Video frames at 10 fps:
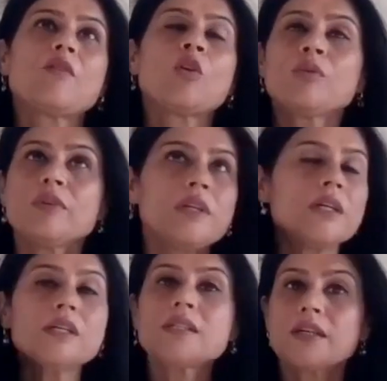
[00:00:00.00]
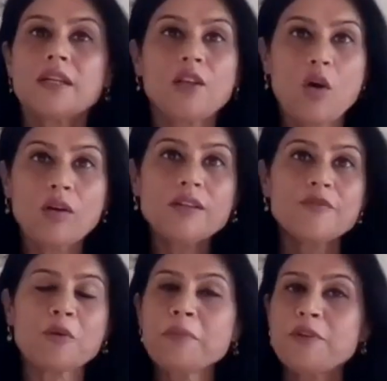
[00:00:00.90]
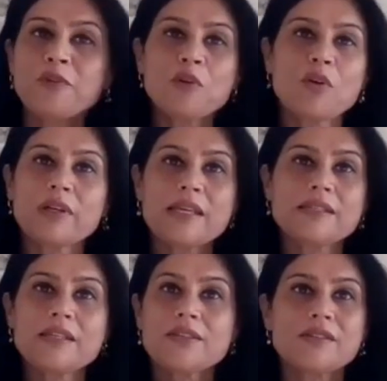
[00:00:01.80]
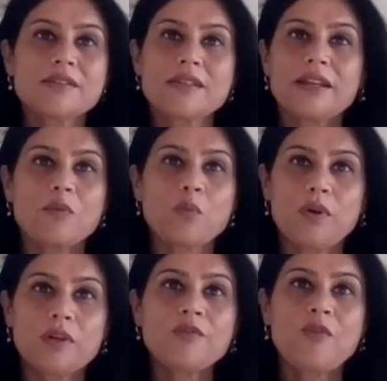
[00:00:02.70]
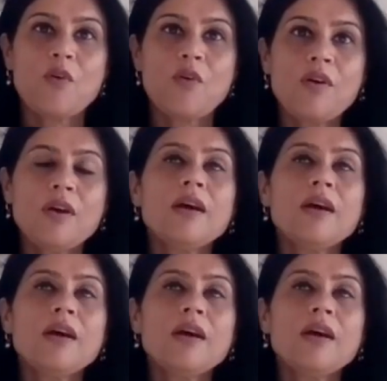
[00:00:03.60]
all learned a lot from different organizations that I've worked for.